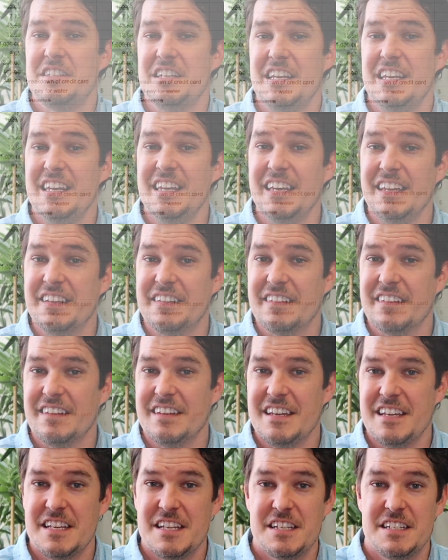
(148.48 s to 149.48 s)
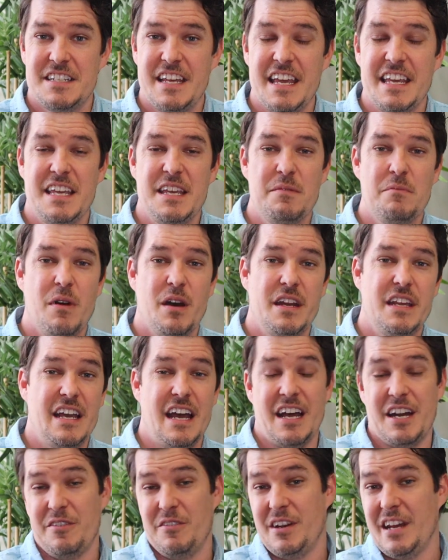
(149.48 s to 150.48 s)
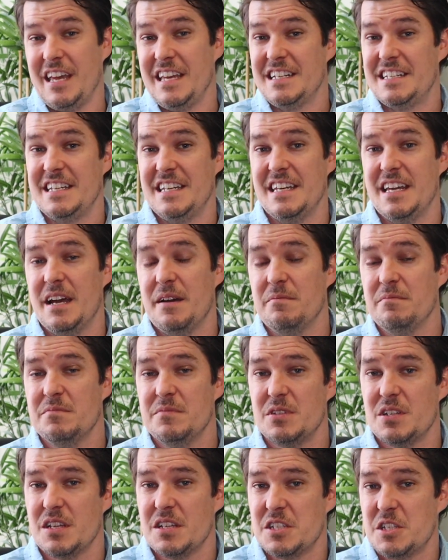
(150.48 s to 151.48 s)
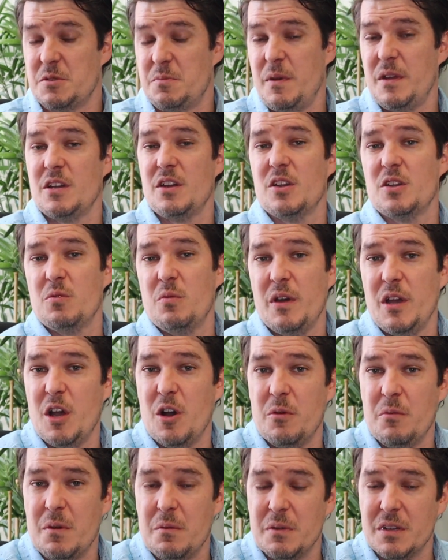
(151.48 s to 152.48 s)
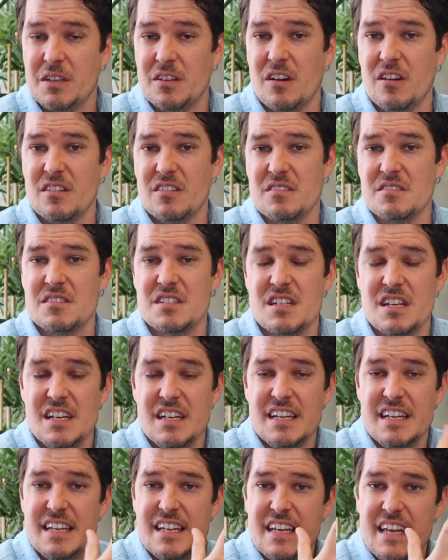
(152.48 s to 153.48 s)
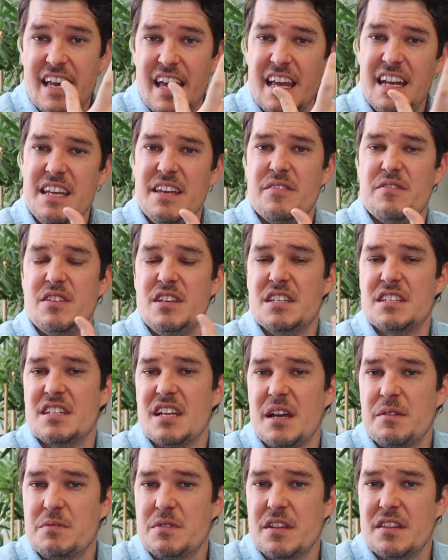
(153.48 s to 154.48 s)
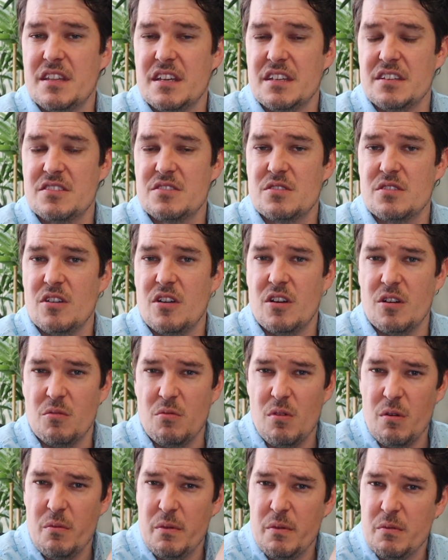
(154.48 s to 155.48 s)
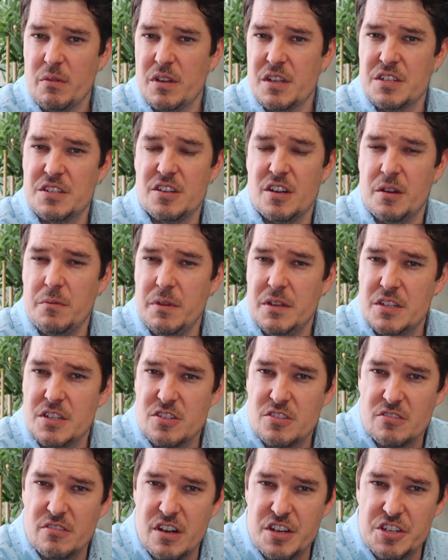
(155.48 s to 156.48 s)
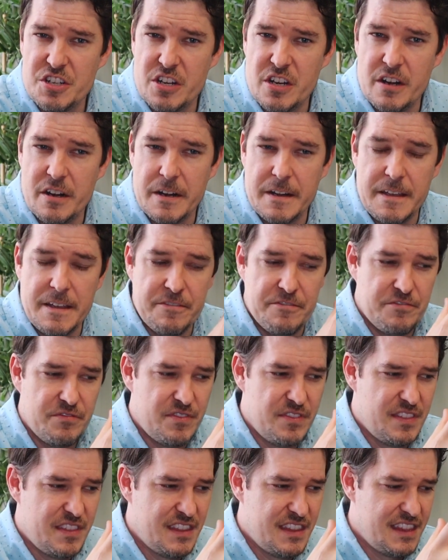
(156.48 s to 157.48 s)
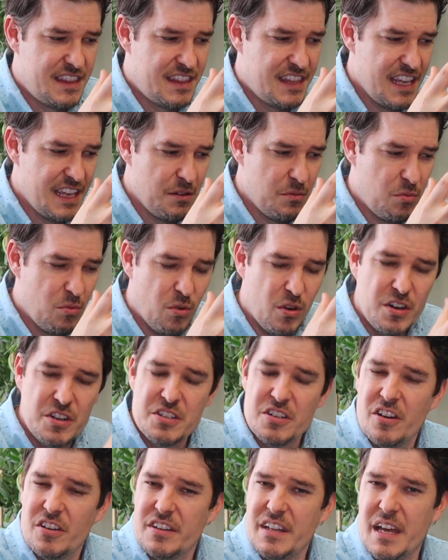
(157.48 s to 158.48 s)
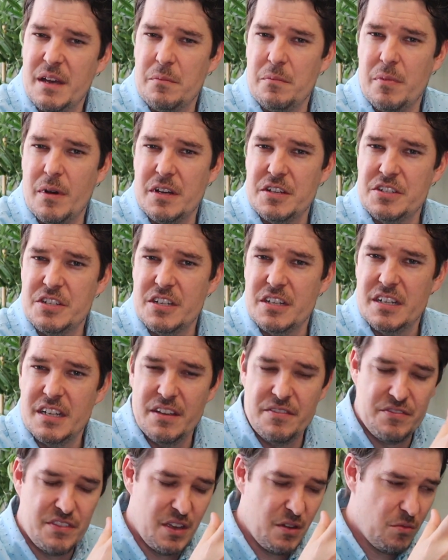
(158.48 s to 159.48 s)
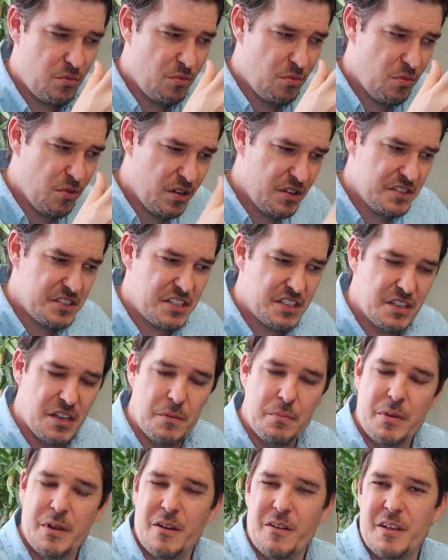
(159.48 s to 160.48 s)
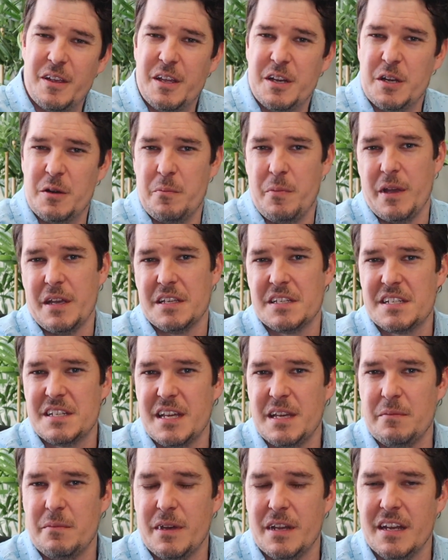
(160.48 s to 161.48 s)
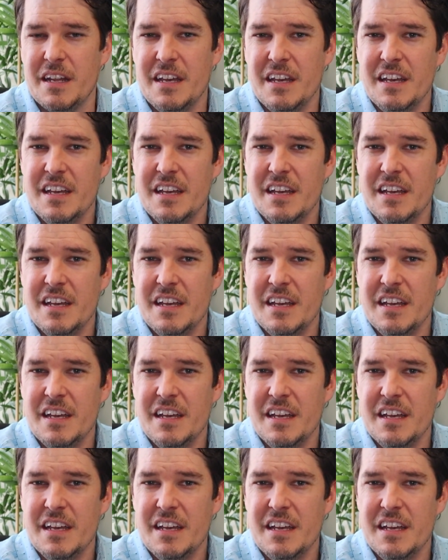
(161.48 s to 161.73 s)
to eat, taking money out of an ATM to spend on the way home at McDonald's. Any of these types of things are what we would consider to be discretionary. If they weren't on that budget, if they weren't appearing in your bank statement,